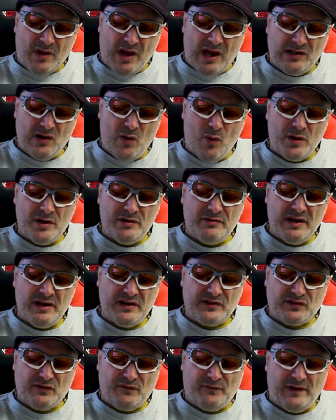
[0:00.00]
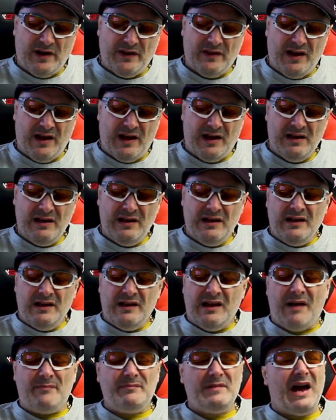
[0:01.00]
I don't want to hear stuff like that.
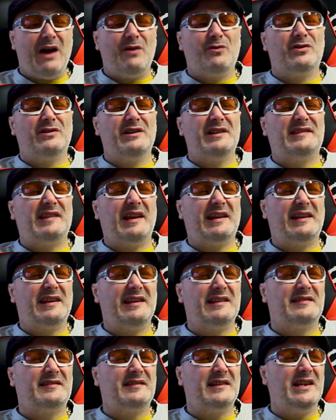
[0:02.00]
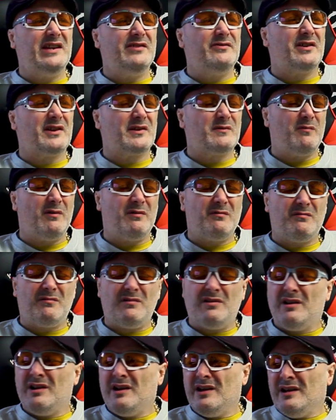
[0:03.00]
I'm now going to take it serious. What,
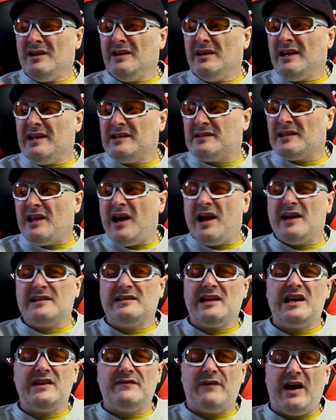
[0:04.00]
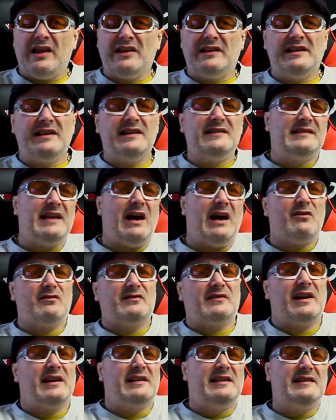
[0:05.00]
what? It's like Dave Allen. He's now
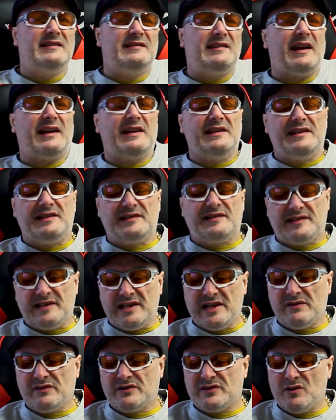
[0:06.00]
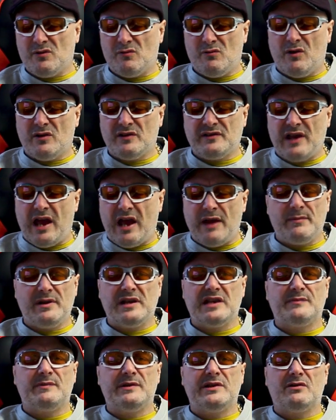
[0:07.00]
saying he's taking it serious. So what does that mean?
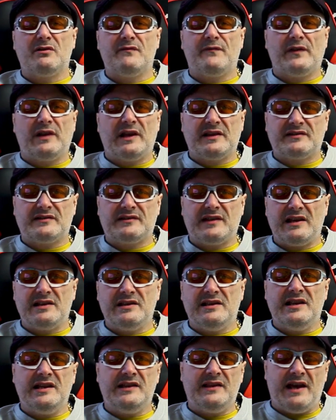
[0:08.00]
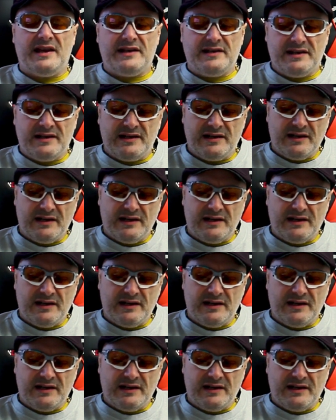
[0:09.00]
He's been doing for the last ten years then?